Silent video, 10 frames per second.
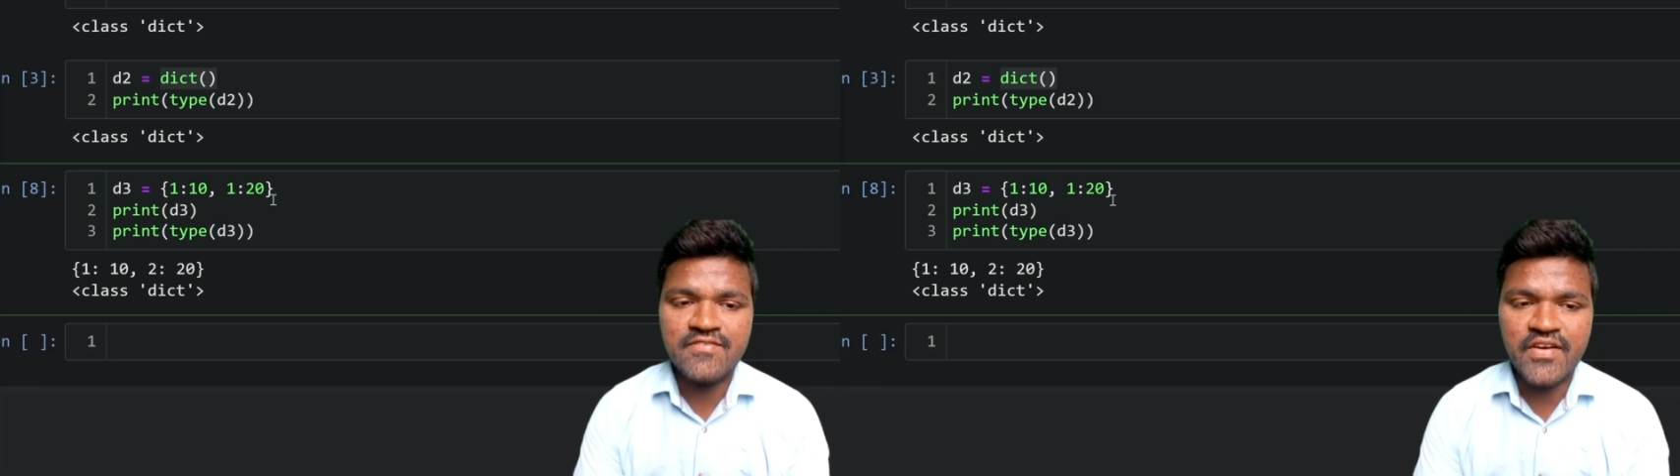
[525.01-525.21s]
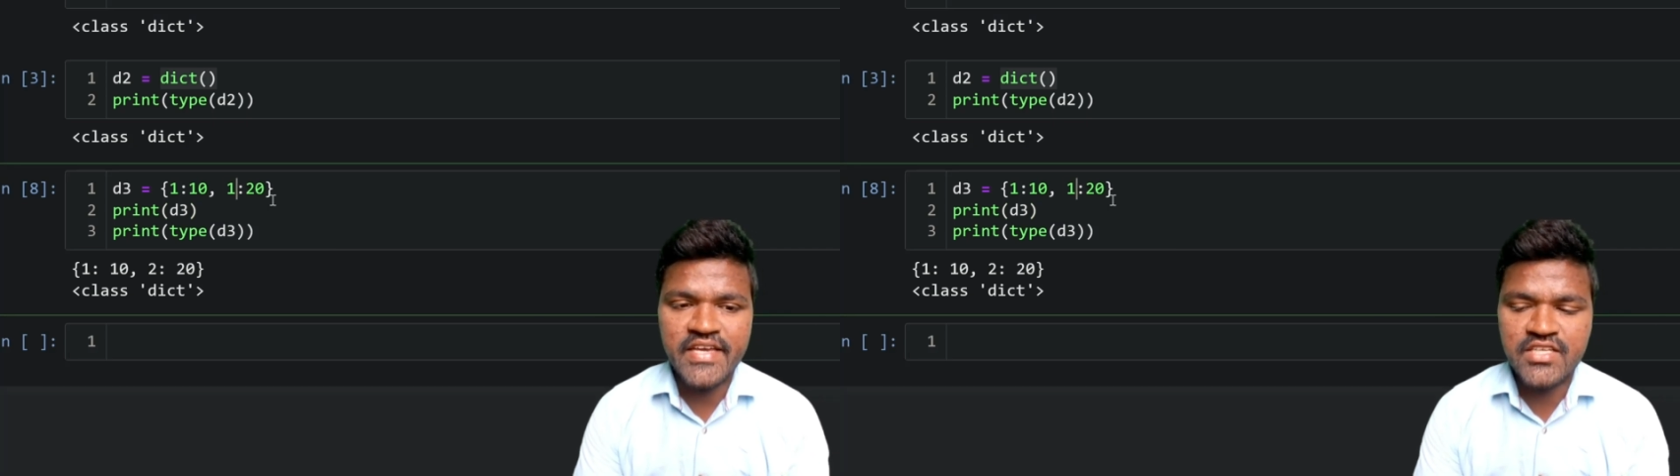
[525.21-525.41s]

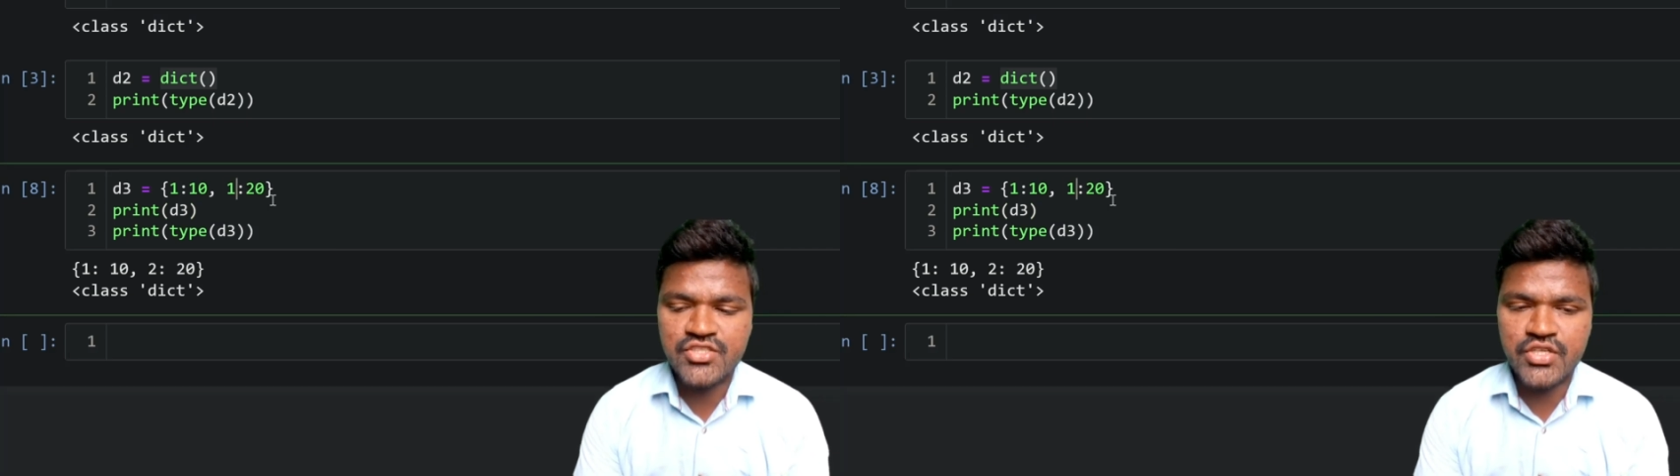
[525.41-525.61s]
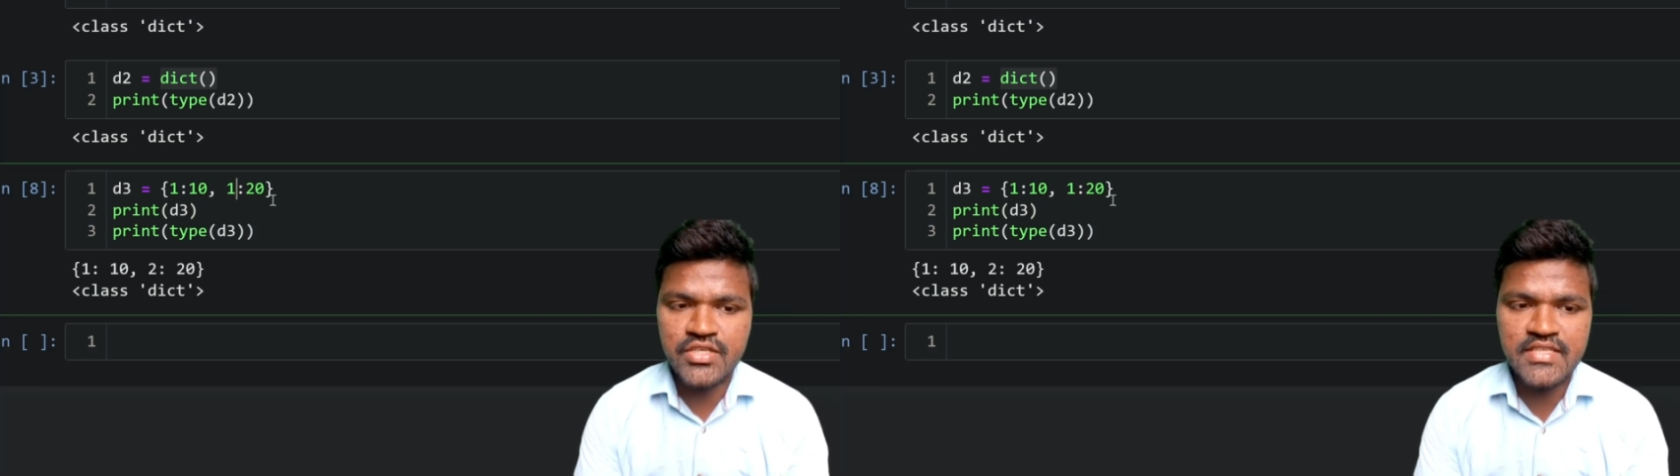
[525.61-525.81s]
if I
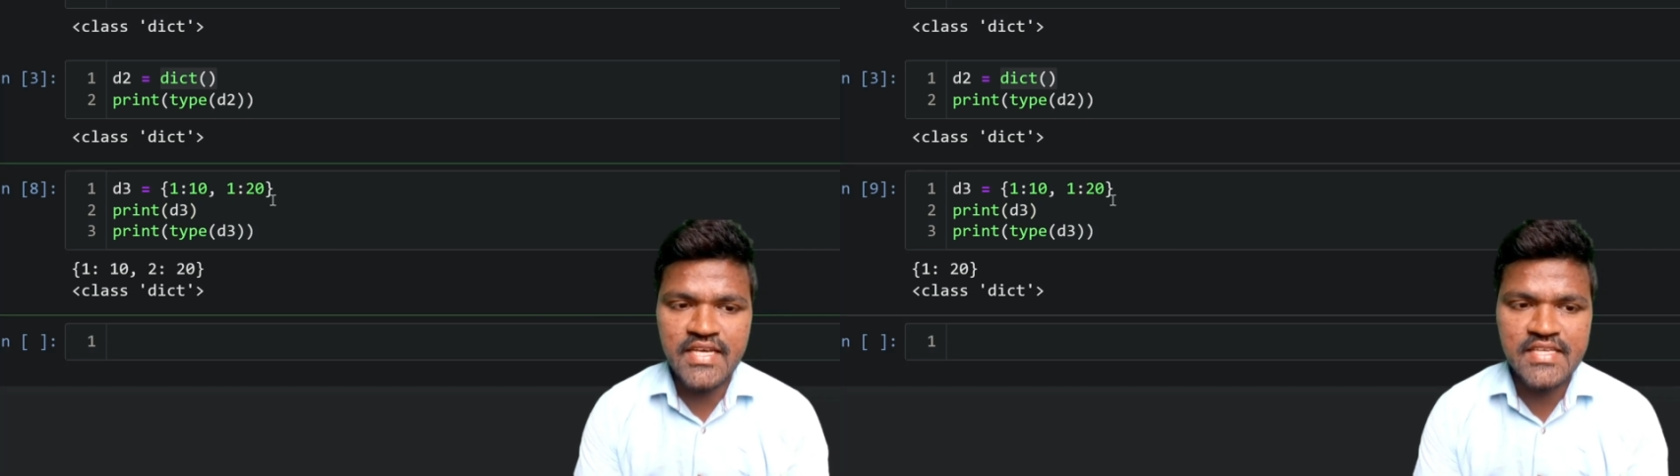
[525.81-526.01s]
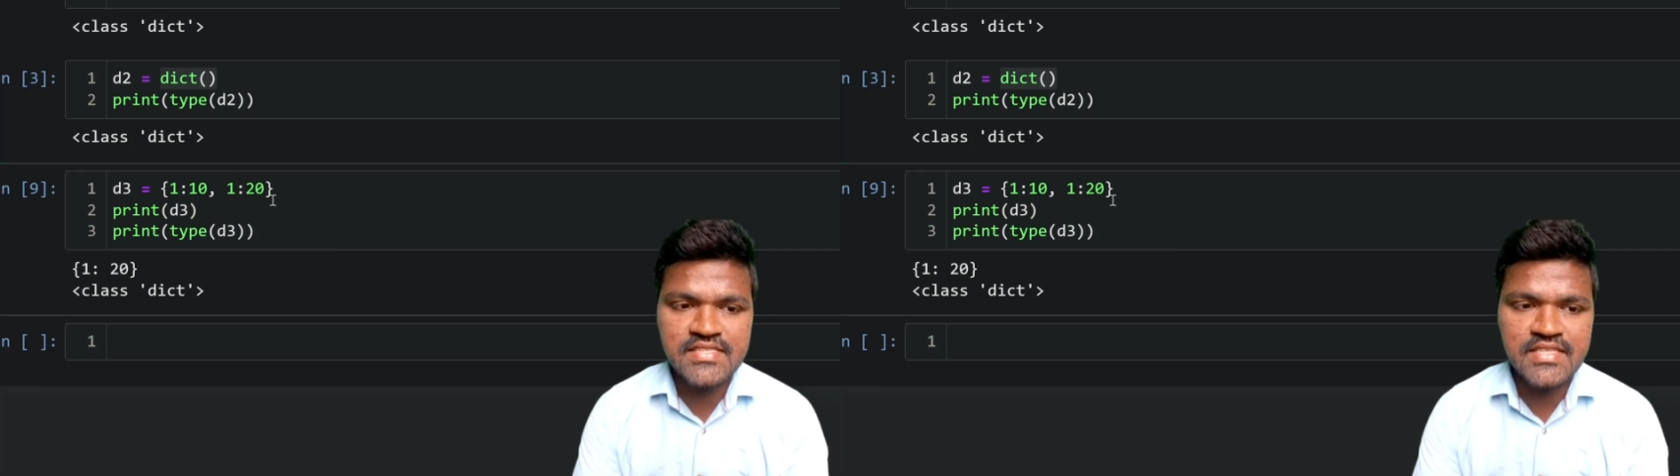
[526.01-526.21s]
execute
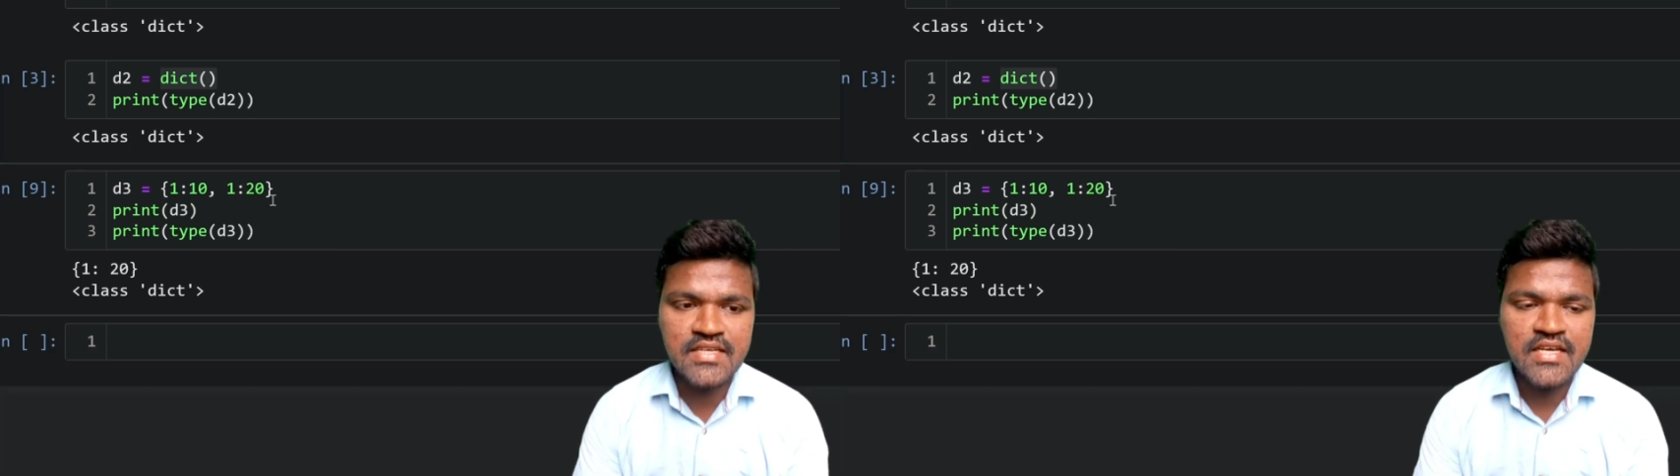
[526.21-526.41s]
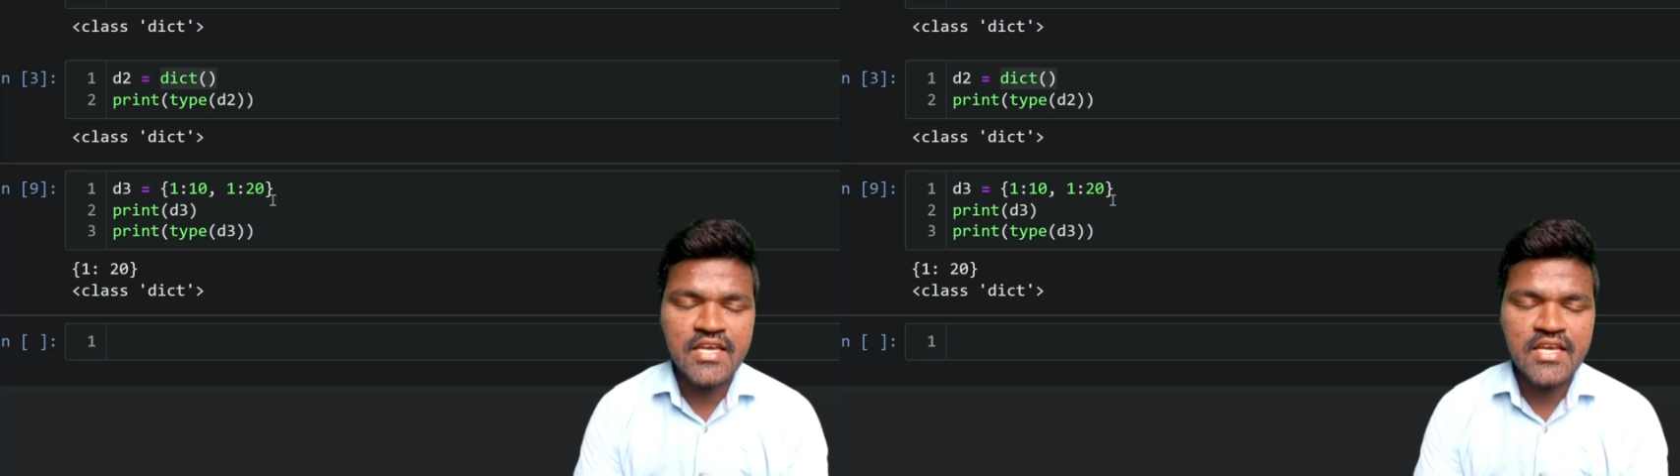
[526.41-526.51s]
this,